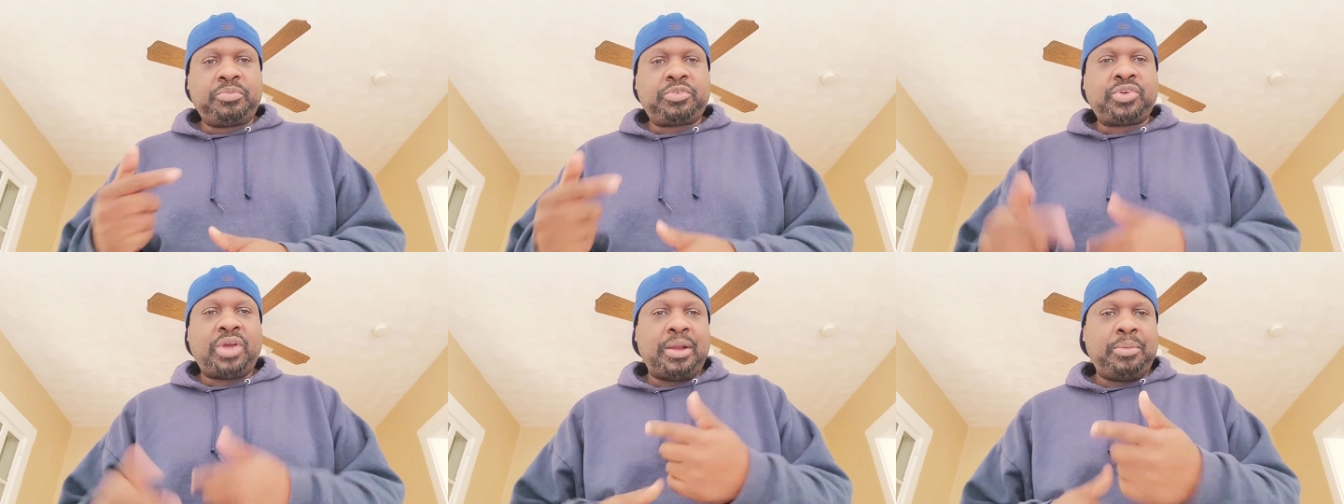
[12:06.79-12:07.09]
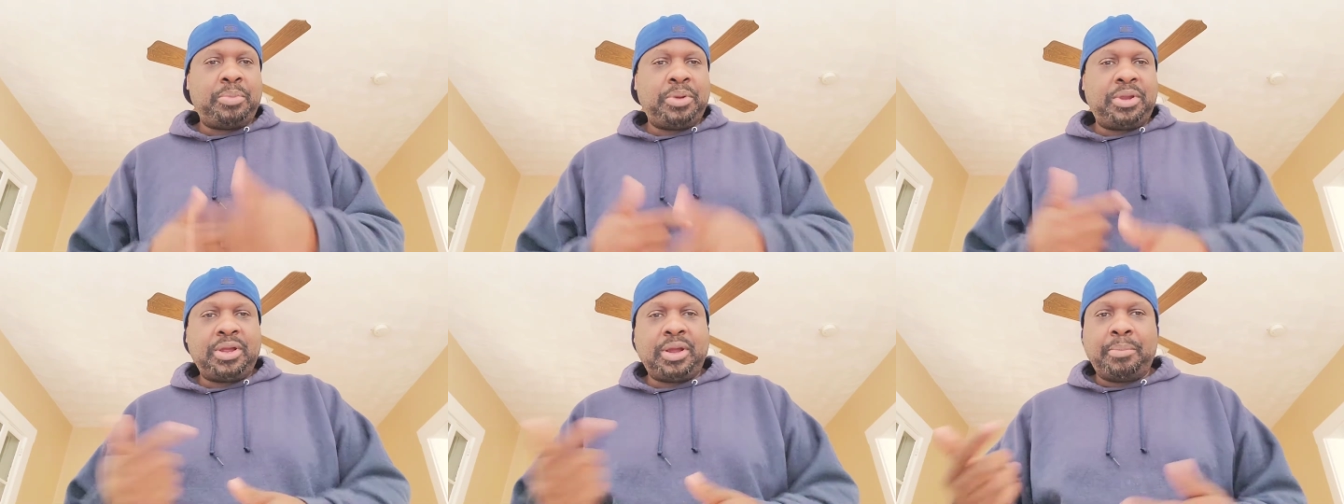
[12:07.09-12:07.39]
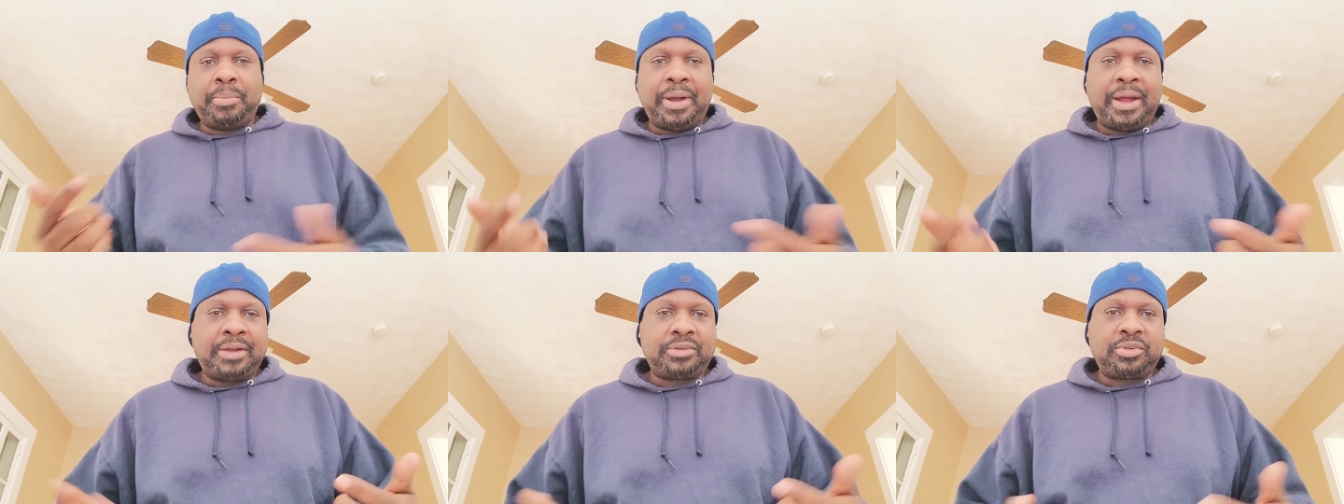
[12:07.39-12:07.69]
trying to
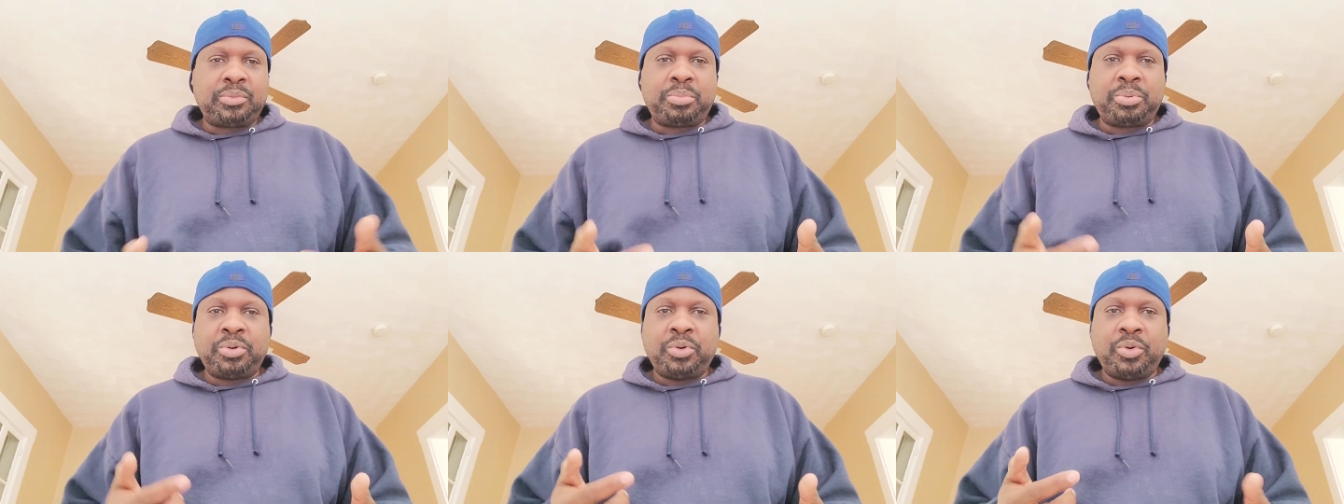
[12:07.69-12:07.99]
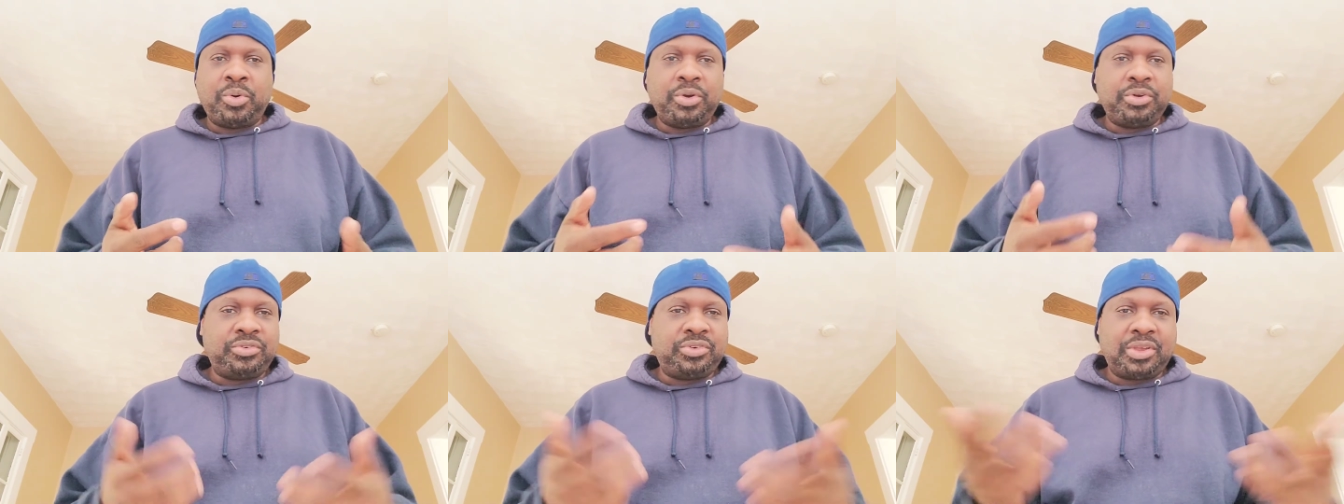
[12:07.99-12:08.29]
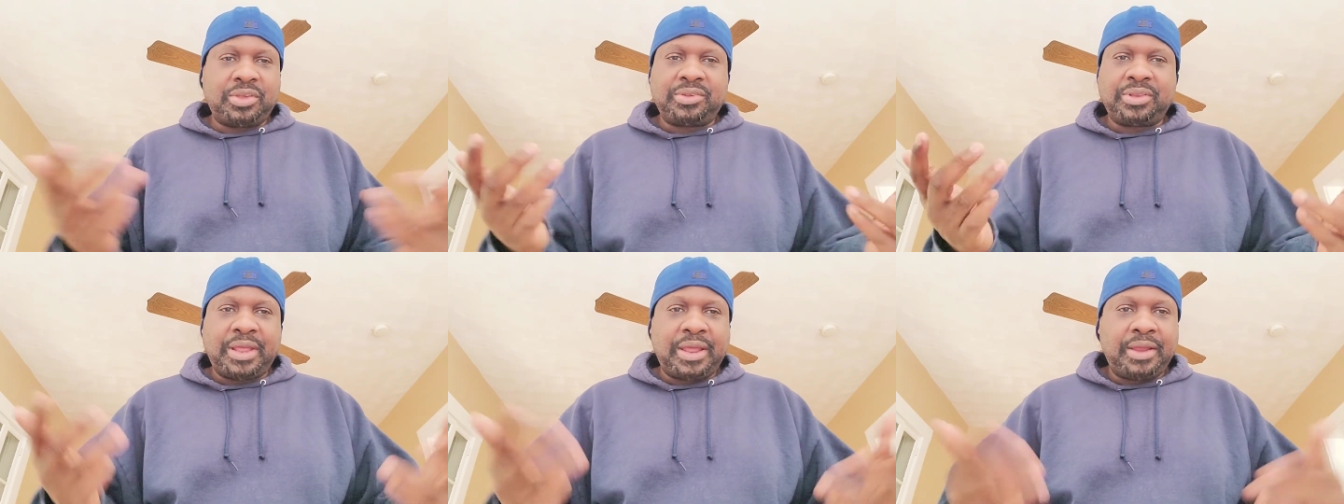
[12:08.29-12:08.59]
become entrepreneurs
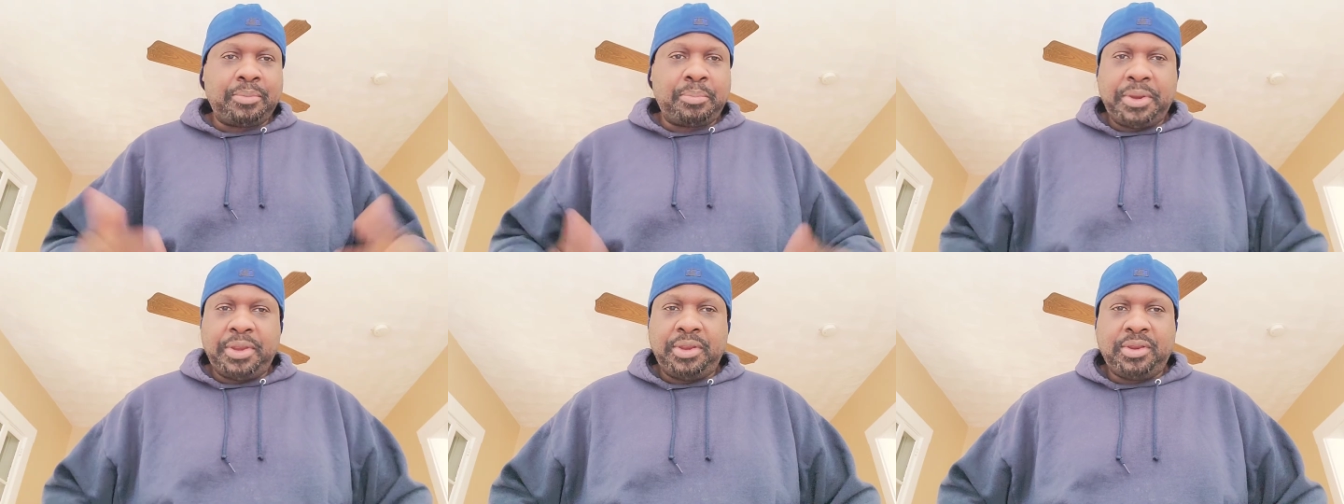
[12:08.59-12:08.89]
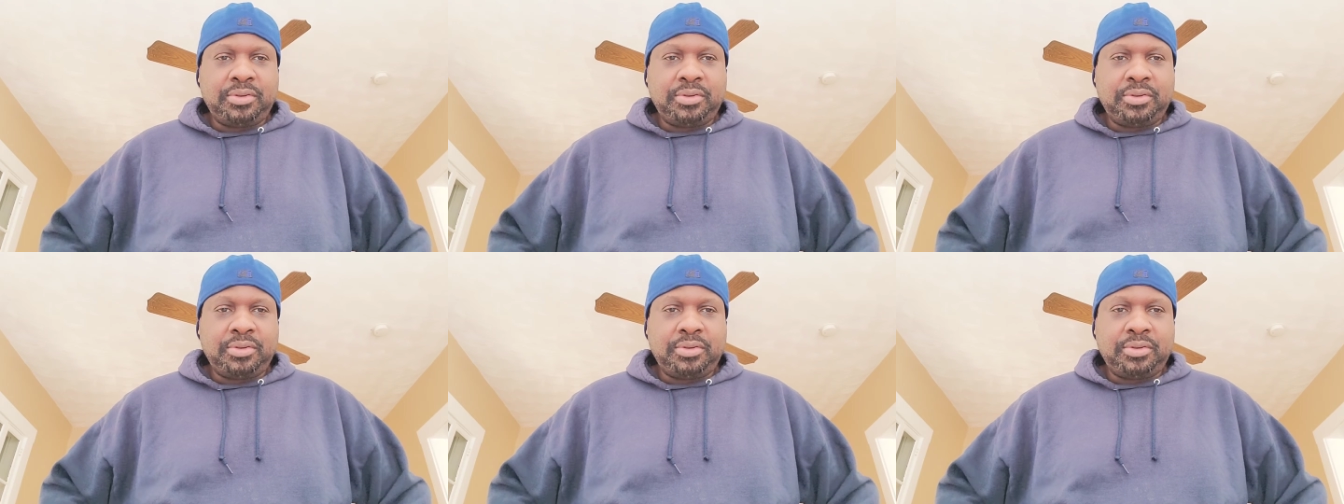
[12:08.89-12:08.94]
just like me.